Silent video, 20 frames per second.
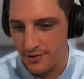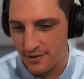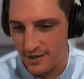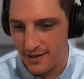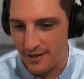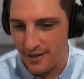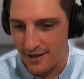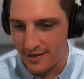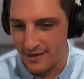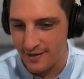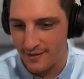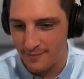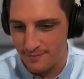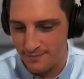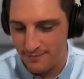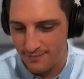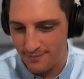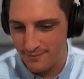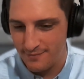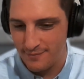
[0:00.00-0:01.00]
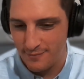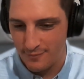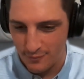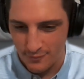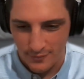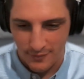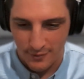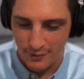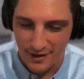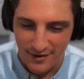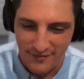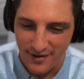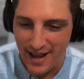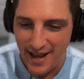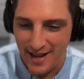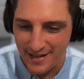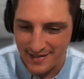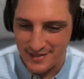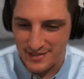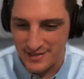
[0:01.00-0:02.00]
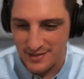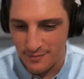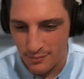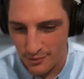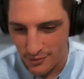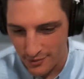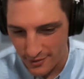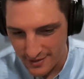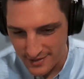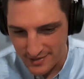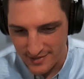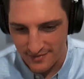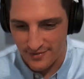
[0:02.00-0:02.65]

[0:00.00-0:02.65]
They're like whatever anti-support is.